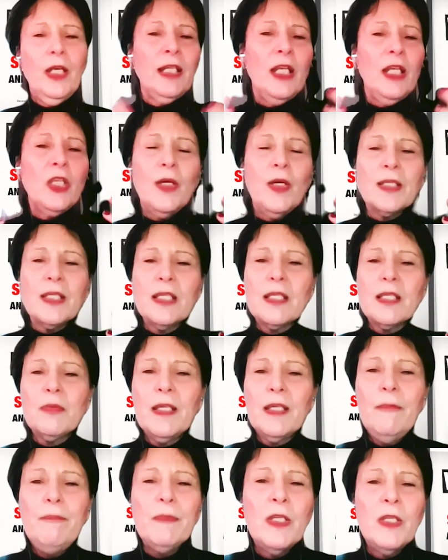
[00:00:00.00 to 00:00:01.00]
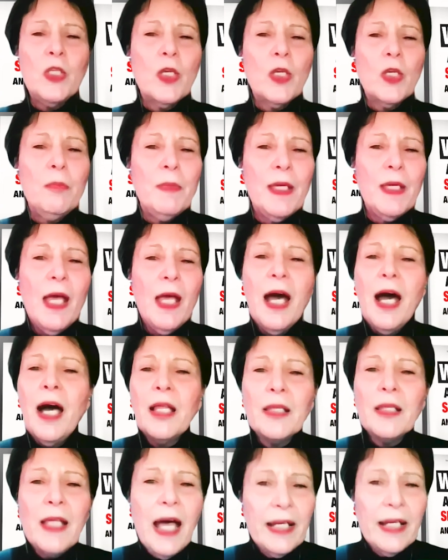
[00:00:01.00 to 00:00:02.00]
I know I said this again, and you can be
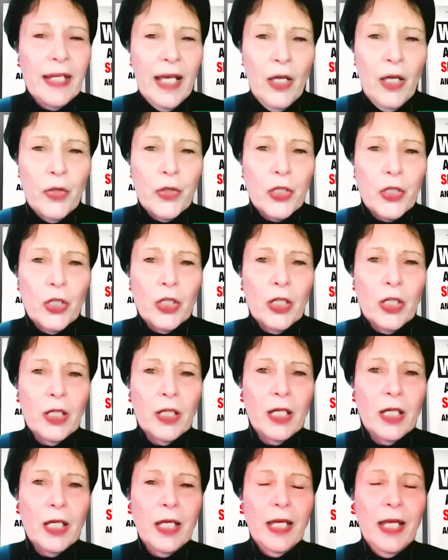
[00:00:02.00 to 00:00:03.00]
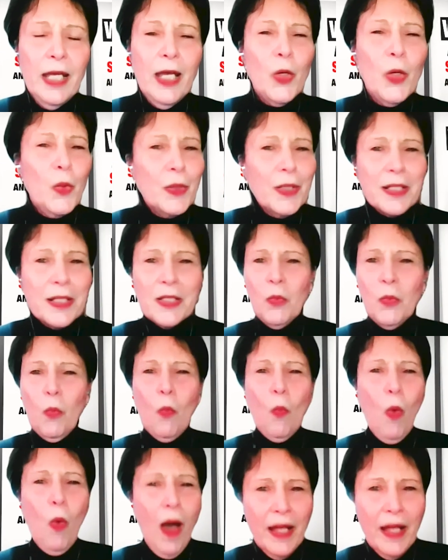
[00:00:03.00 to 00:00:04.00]
a lot healthier. Who doesn't
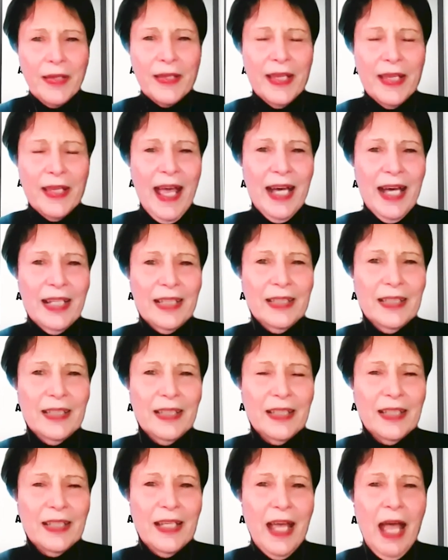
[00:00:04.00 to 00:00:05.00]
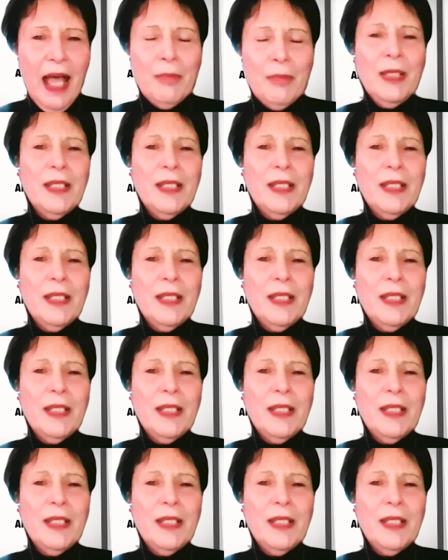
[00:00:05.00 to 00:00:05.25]
want that? I mean,